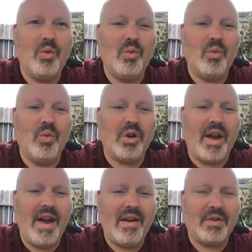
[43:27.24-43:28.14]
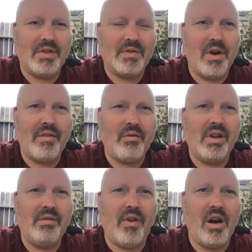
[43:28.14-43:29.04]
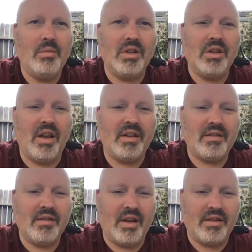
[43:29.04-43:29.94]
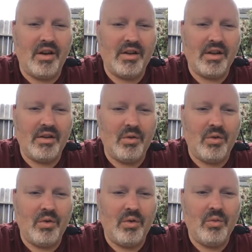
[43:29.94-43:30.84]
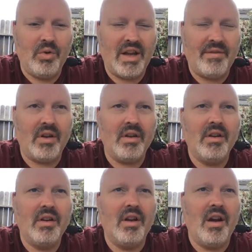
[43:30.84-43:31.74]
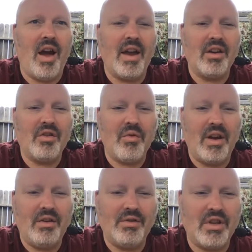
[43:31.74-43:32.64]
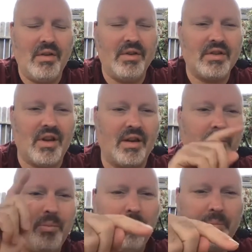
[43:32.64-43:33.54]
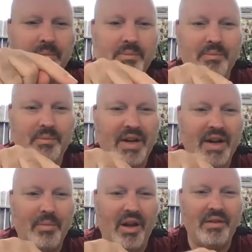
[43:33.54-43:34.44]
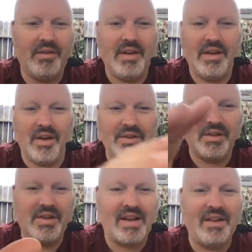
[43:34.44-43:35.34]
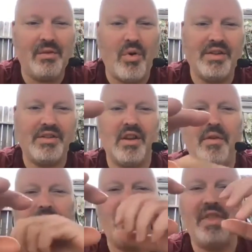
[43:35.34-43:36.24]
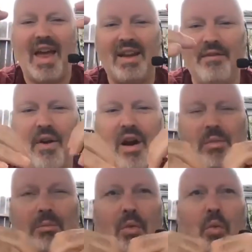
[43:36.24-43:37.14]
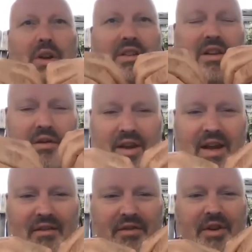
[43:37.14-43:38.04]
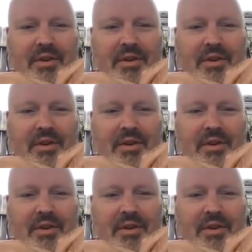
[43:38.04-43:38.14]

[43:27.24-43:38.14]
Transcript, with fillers: What I have is for every environment, like like Nugget or whatever, I can create new servers. Like, beep, click a button, it does exactly the right server for that environment. But what I don't have